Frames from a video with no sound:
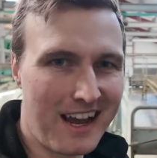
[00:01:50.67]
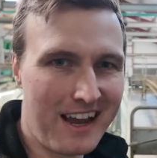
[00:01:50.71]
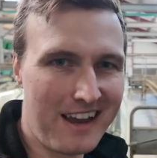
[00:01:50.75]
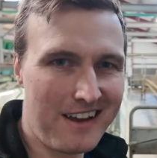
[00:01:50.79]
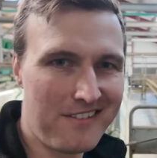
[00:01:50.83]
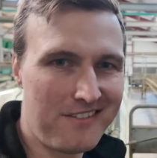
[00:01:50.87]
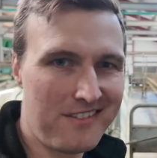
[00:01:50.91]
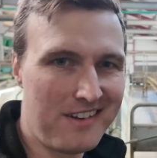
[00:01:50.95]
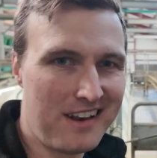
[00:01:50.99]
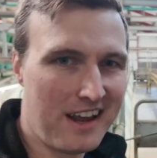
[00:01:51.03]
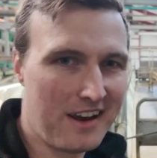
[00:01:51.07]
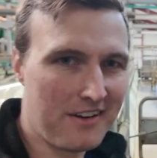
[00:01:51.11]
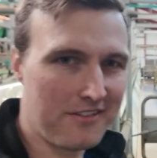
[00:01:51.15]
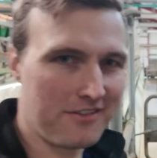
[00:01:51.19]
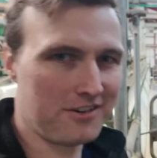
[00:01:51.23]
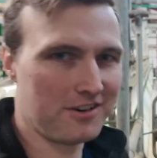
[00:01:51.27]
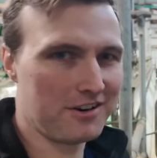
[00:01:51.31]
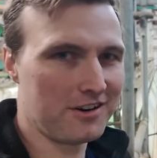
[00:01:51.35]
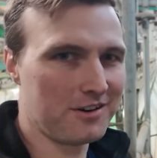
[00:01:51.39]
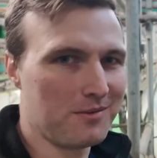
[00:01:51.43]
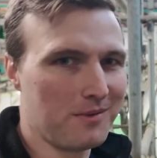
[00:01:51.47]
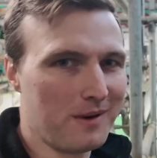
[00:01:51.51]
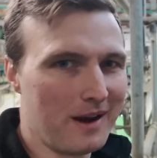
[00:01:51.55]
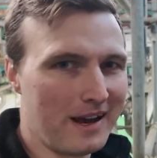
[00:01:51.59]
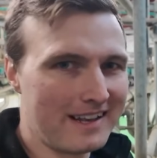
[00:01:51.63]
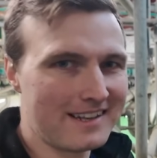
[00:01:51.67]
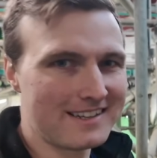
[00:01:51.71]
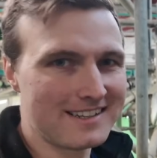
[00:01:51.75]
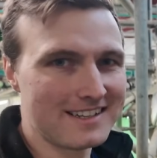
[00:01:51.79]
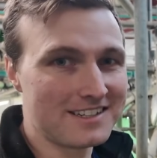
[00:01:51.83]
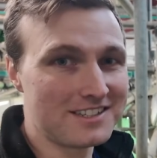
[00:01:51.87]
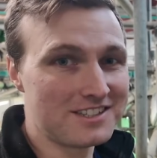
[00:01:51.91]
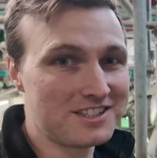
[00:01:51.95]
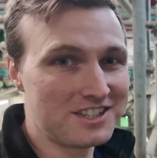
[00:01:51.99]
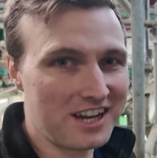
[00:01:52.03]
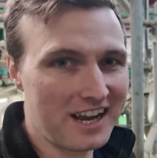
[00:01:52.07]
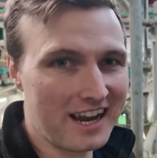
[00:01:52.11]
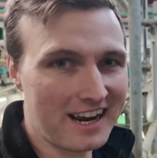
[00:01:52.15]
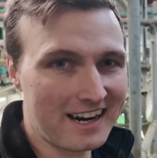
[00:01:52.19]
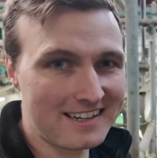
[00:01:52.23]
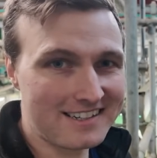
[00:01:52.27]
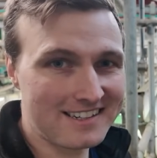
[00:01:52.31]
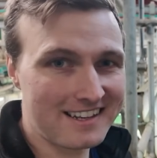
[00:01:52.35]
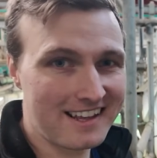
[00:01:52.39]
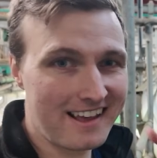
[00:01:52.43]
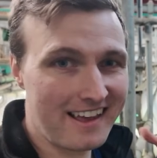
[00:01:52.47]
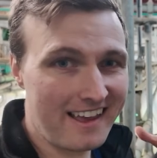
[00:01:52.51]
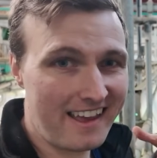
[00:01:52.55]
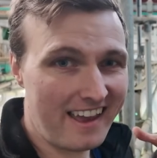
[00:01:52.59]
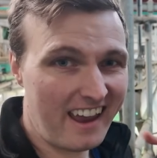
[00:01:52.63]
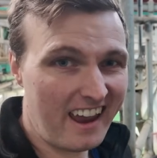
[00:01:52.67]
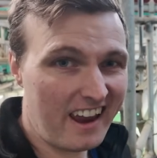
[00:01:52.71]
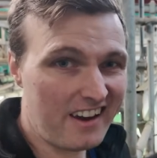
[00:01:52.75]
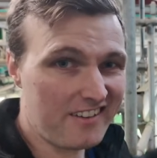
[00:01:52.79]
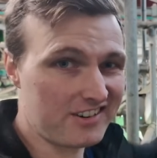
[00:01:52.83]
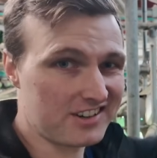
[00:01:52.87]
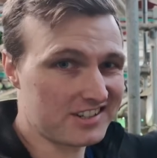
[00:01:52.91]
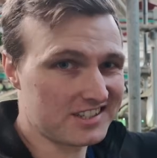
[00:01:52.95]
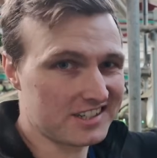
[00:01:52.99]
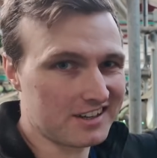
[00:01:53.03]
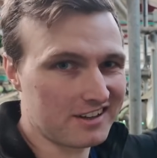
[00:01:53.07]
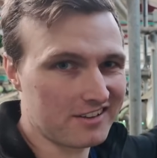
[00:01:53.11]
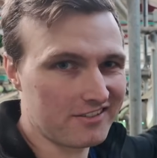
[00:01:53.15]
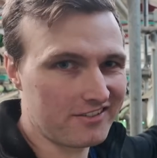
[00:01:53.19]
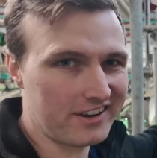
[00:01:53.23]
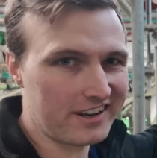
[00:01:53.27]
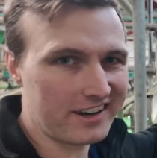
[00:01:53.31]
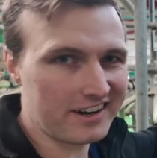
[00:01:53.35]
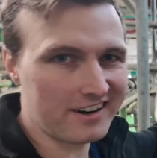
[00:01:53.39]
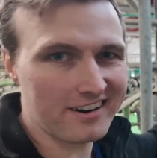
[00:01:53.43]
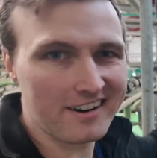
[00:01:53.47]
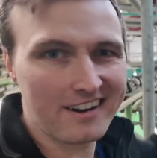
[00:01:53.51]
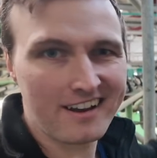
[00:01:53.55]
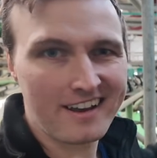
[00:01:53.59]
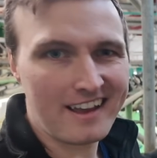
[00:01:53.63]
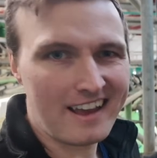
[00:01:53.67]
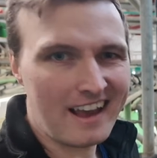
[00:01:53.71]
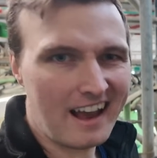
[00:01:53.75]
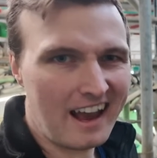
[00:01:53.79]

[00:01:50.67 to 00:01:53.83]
I have never went and checked every single feeder.